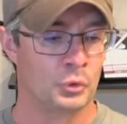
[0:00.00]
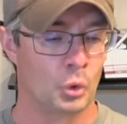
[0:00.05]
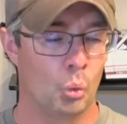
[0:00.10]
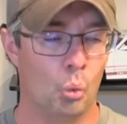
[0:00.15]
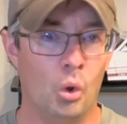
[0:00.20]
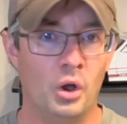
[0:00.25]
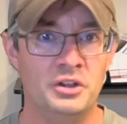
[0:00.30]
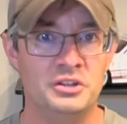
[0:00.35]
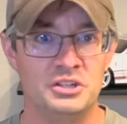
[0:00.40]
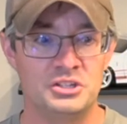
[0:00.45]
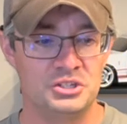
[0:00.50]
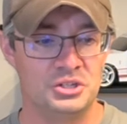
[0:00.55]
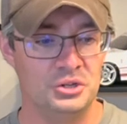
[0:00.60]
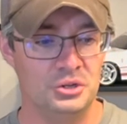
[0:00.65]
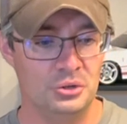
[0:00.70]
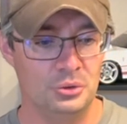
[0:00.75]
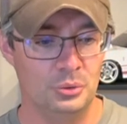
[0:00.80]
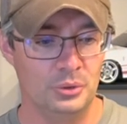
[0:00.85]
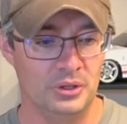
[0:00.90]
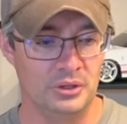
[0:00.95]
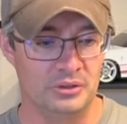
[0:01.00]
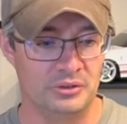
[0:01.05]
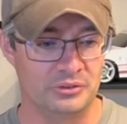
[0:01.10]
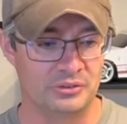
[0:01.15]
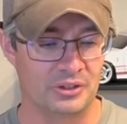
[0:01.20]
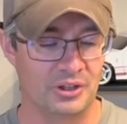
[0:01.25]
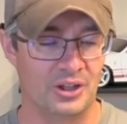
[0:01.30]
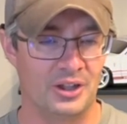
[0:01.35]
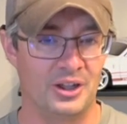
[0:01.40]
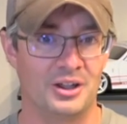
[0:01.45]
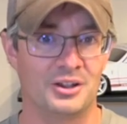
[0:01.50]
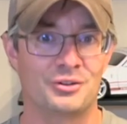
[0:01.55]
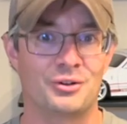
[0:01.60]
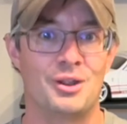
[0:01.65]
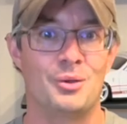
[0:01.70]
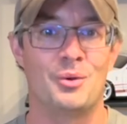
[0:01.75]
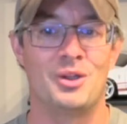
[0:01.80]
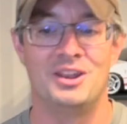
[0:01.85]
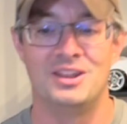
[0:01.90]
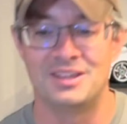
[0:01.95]
1 to 2 is a
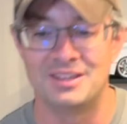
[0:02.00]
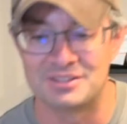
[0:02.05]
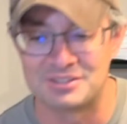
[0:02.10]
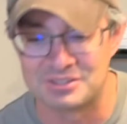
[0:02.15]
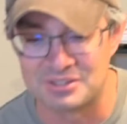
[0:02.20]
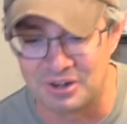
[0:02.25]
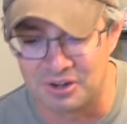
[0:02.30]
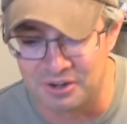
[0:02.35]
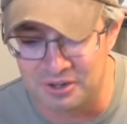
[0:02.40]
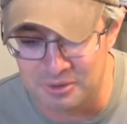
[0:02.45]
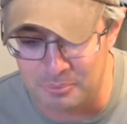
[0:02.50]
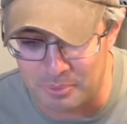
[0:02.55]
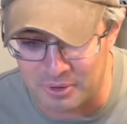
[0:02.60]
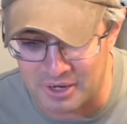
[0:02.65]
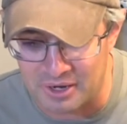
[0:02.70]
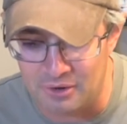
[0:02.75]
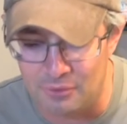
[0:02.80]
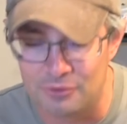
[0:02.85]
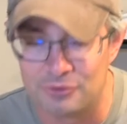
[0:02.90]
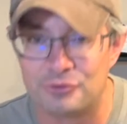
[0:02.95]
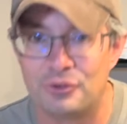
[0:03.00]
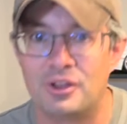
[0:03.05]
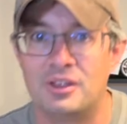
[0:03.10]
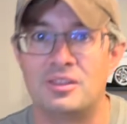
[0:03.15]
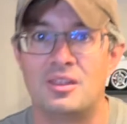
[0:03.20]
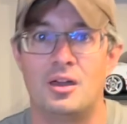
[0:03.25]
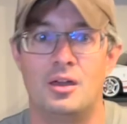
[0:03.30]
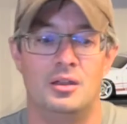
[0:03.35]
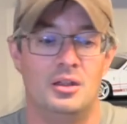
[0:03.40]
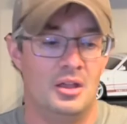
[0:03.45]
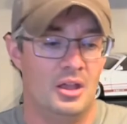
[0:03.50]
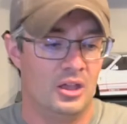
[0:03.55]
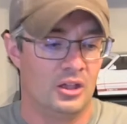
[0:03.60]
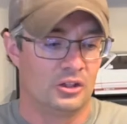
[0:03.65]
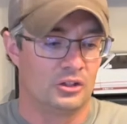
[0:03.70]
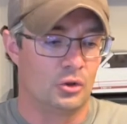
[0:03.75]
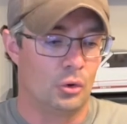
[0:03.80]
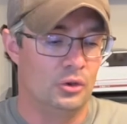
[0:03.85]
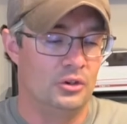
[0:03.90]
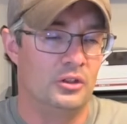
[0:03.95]
great way to get started, but I always find that
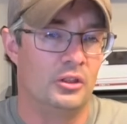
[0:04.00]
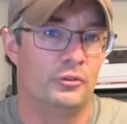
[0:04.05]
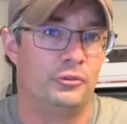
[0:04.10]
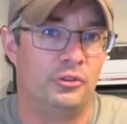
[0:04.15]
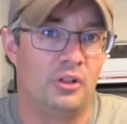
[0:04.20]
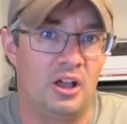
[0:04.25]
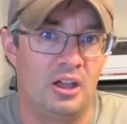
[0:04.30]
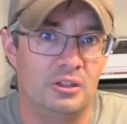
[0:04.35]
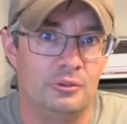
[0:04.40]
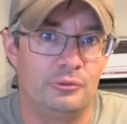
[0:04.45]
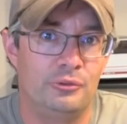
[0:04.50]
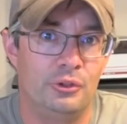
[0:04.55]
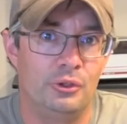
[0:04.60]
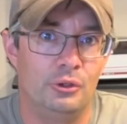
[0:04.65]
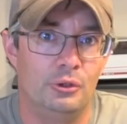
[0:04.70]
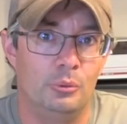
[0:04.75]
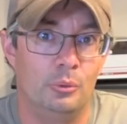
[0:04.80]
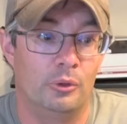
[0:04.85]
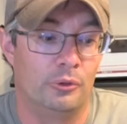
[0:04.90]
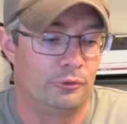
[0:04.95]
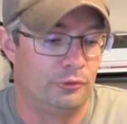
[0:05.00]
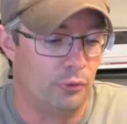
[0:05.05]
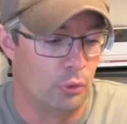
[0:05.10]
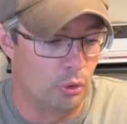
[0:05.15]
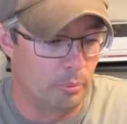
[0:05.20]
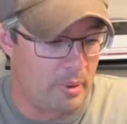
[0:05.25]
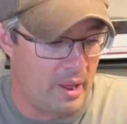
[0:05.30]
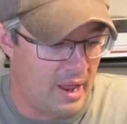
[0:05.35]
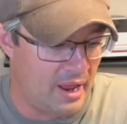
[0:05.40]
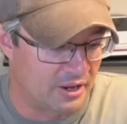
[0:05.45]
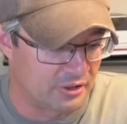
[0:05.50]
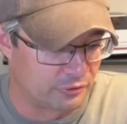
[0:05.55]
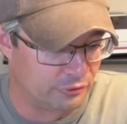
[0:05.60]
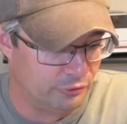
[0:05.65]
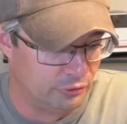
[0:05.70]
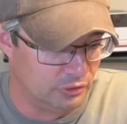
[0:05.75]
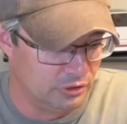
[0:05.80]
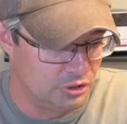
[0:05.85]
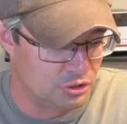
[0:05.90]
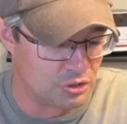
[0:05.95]
going to the flying field with 4 packs
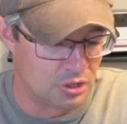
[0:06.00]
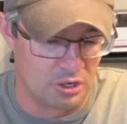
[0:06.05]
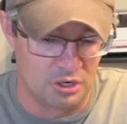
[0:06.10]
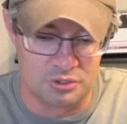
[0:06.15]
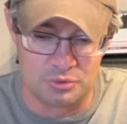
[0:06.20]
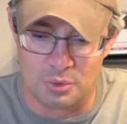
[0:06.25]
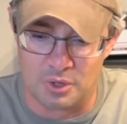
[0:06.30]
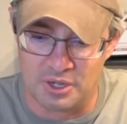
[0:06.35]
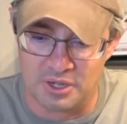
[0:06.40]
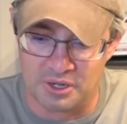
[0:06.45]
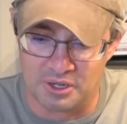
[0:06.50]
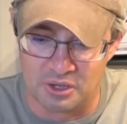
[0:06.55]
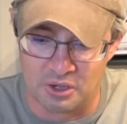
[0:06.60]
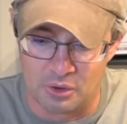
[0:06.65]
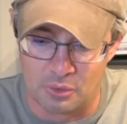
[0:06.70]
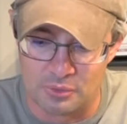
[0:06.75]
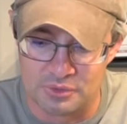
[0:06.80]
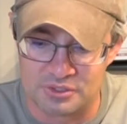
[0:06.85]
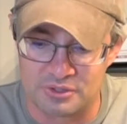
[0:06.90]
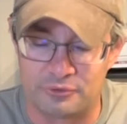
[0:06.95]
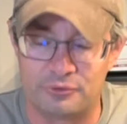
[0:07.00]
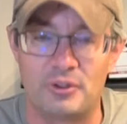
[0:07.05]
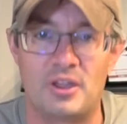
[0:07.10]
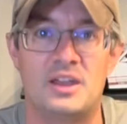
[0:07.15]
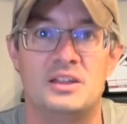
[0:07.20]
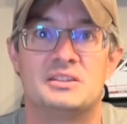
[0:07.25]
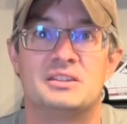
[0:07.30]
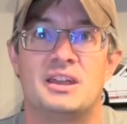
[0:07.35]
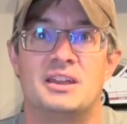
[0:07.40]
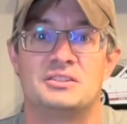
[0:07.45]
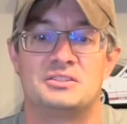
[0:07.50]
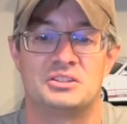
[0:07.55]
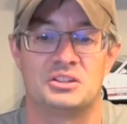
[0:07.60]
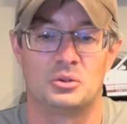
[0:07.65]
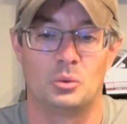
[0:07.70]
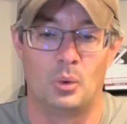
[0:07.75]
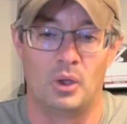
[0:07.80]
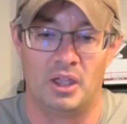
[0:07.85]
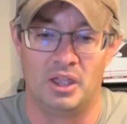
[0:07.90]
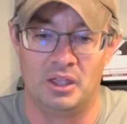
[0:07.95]
fully charged, ready to go is a
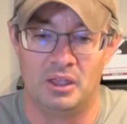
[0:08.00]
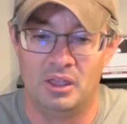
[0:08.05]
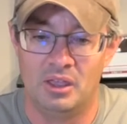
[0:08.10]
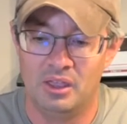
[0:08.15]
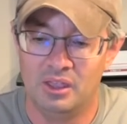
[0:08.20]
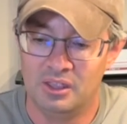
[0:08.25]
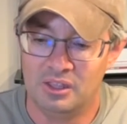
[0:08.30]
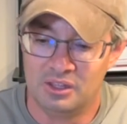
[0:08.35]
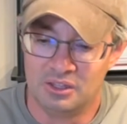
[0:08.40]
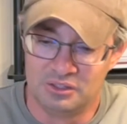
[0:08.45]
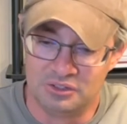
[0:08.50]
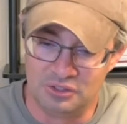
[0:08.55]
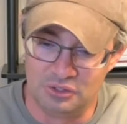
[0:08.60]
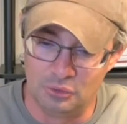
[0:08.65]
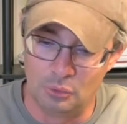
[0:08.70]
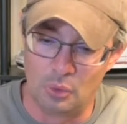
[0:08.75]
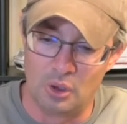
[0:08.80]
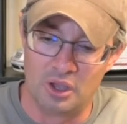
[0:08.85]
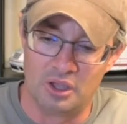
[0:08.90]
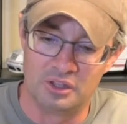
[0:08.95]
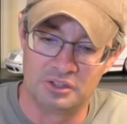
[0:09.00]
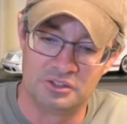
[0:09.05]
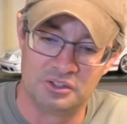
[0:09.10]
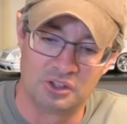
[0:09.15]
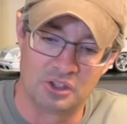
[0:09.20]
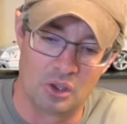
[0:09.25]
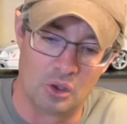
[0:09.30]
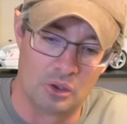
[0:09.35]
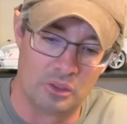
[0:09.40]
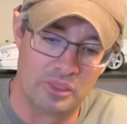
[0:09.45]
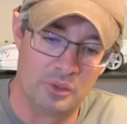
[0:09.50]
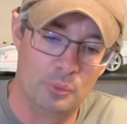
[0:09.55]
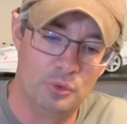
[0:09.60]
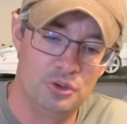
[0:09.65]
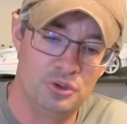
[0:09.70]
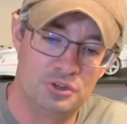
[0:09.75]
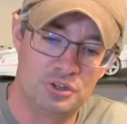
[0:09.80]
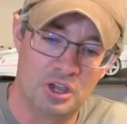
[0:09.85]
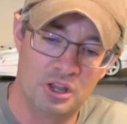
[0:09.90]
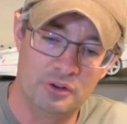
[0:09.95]
fantastic way to go. And then when
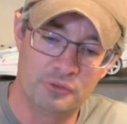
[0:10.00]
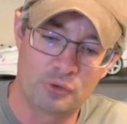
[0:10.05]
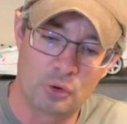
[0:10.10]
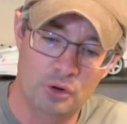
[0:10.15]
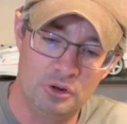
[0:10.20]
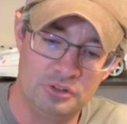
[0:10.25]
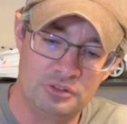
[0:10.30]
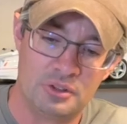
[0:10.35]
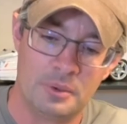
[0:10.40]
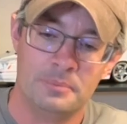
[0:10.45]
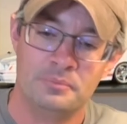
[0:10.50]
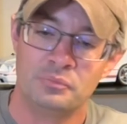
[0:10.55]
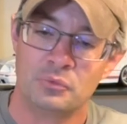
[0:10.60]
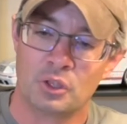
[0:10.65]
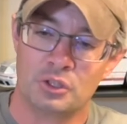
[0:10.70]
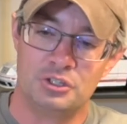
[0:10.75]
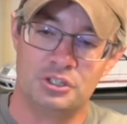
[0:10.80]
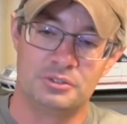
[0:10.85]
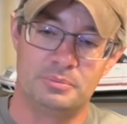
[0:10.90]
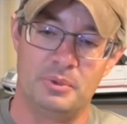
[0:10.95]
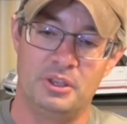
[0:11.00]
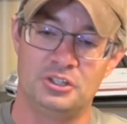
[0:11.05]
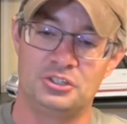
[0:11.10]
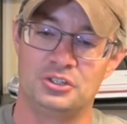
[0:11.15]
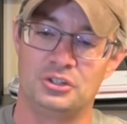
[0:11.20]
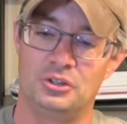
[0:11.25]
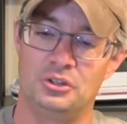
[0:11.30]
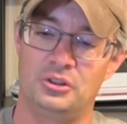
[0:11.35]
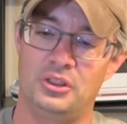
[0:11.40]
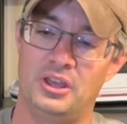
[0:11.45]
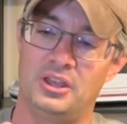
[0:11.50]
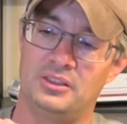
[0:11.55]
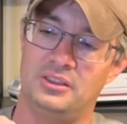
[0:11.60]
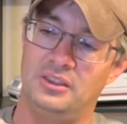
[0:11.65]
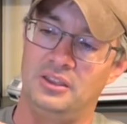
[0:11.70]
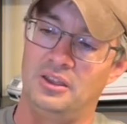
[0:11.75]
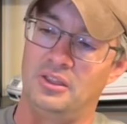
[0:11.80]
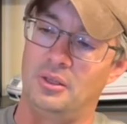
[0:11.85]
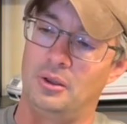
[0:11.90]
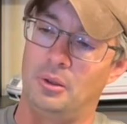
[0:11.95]
you're done, of course, just make sure that
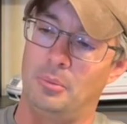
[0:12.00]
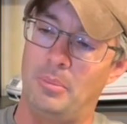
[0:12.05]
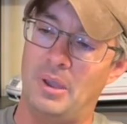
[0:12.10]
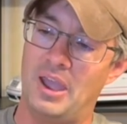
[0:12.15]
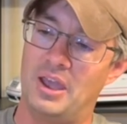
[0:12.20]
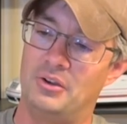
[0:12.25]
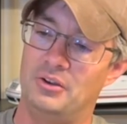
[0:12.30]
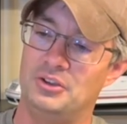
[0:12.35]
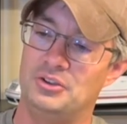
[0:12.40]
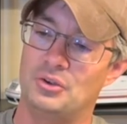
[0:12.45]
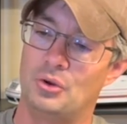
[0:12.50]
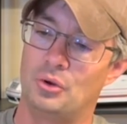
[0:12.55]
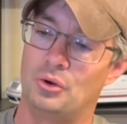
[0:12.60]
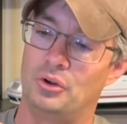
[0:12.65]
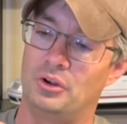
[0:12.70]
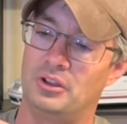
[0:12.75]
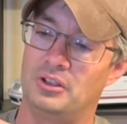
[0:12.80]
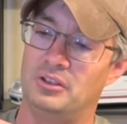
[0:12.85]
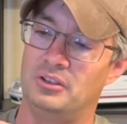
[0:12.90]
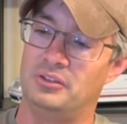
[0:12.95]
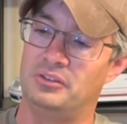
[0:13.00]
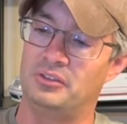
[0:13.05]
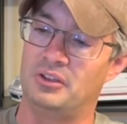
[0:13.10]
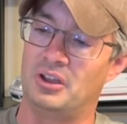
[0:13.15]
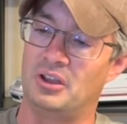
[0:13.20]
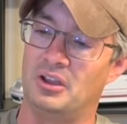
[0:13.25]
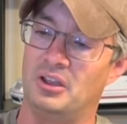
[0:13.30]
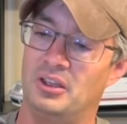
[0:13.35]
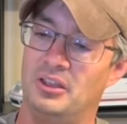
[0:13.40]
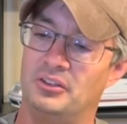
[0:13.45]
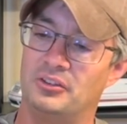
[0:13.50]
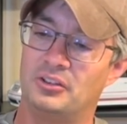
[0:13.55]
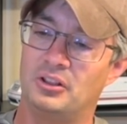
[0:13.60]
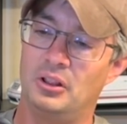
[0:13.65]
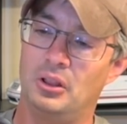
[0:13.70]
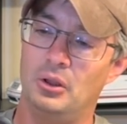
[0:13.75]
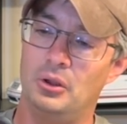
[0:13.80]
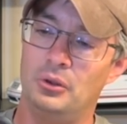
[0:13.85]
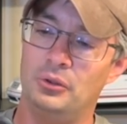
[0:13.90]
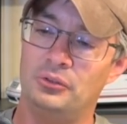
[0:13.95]
the little battery door is
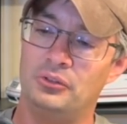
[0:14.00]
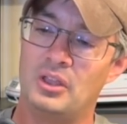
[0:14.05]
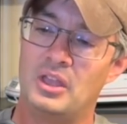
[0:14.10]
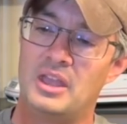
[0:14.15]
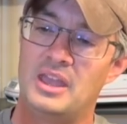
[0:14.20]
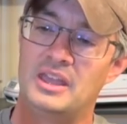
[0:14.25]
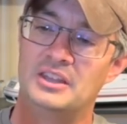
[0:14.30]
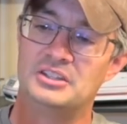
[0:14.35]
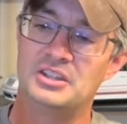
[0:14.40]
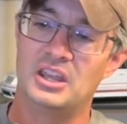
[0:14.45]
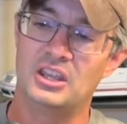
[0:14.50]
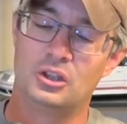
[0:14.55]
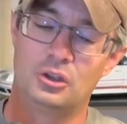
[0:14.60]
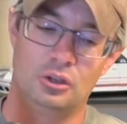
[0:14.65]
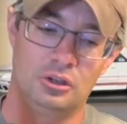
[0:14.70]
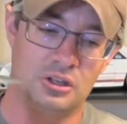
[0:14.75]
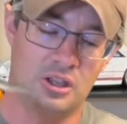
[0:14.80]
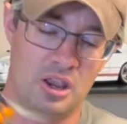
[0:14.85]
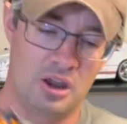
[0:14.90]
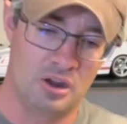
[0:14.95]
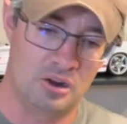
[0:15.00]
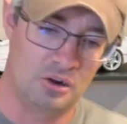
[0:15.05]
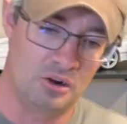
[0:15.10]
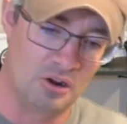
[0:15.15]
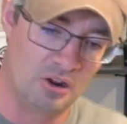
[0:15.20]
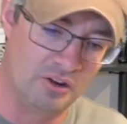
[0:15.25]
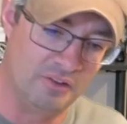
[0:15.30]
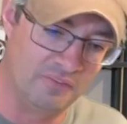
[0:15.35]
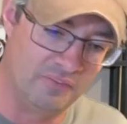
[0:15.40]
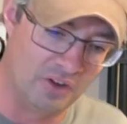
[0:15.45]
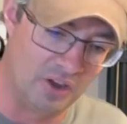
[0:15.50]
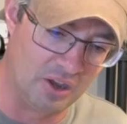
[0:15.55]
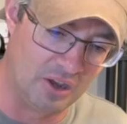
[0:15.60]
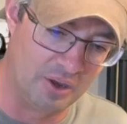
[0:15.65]
closed, and take good care of